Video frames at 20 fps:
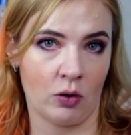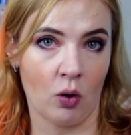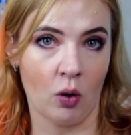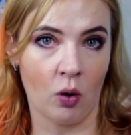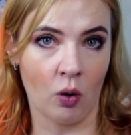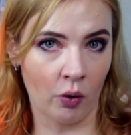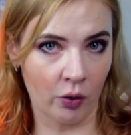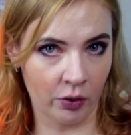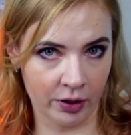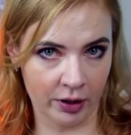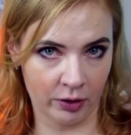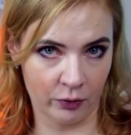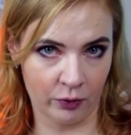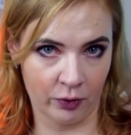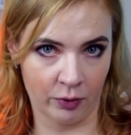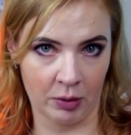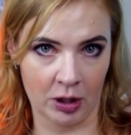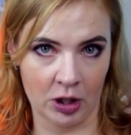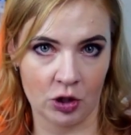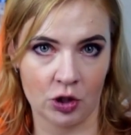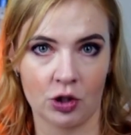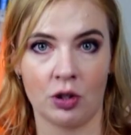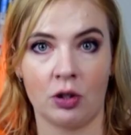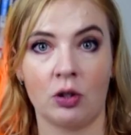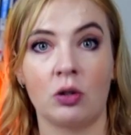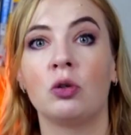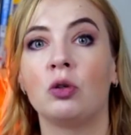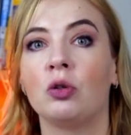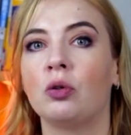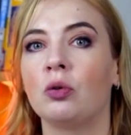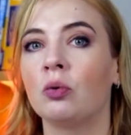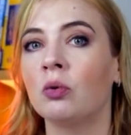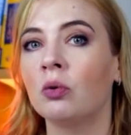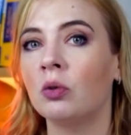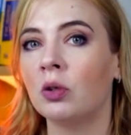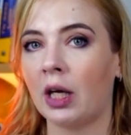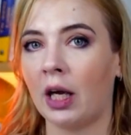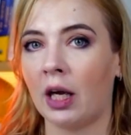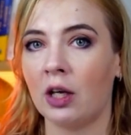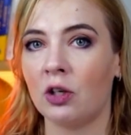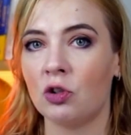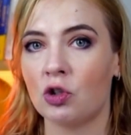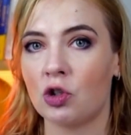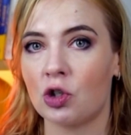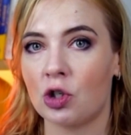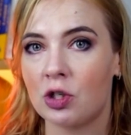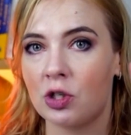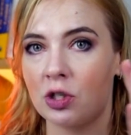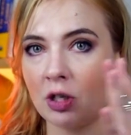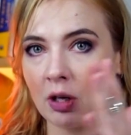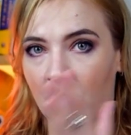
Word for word: all the information, you can just